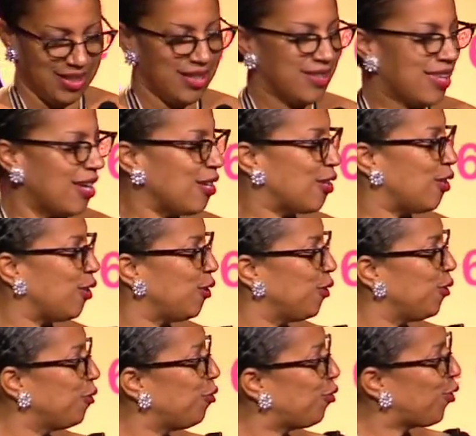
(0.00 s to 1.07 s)
Thank
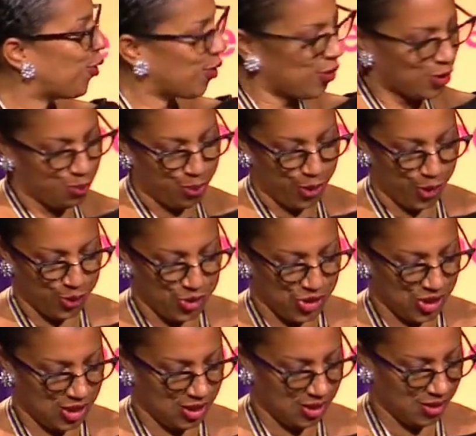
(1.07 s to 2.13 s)
you for
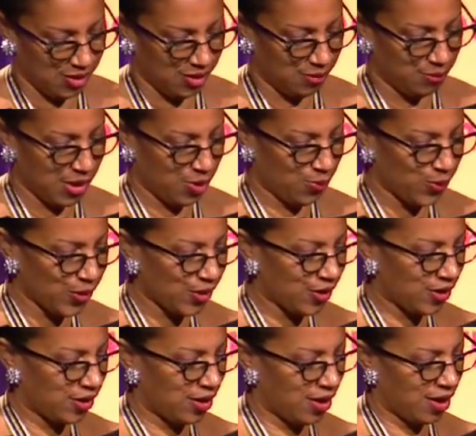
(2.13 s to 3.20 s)
approaching my
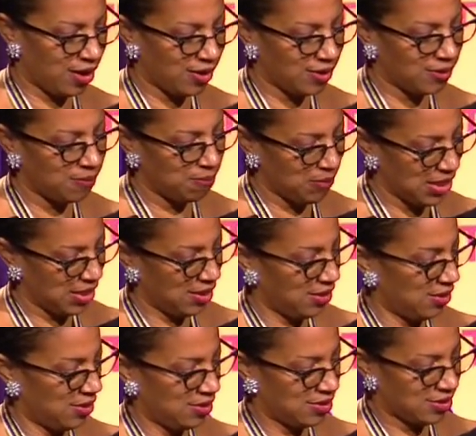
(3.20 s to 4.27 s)
work and me,
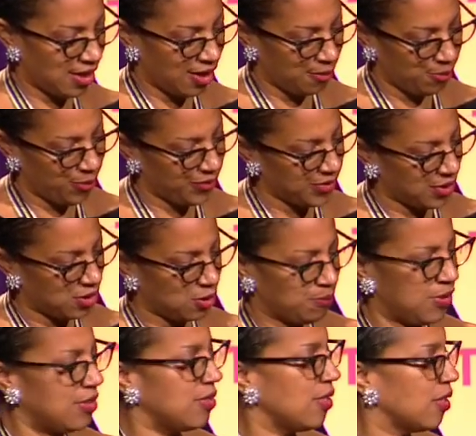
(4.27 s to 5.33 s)
Deb, with such
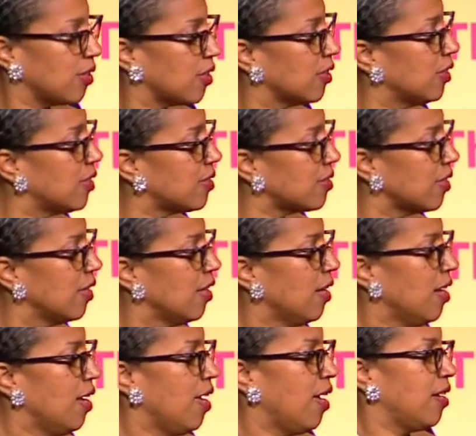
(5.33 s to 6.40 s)
meticulous
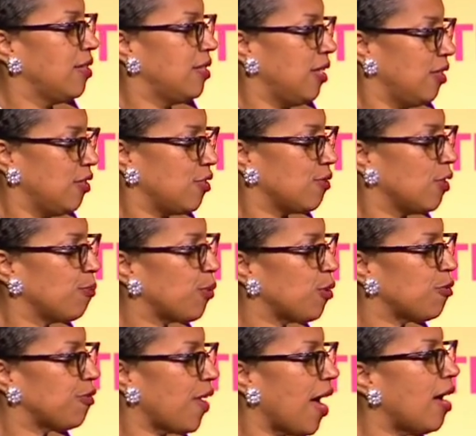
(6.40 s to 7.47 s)
and tender and
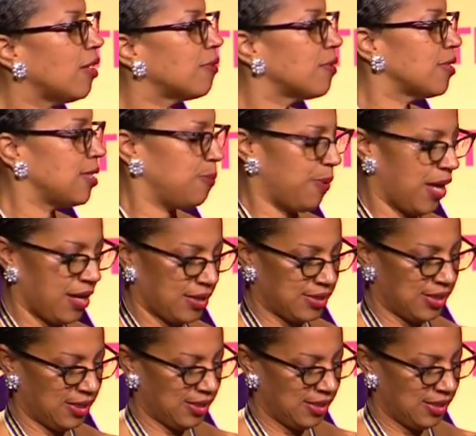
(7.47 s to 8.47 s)
profound respect.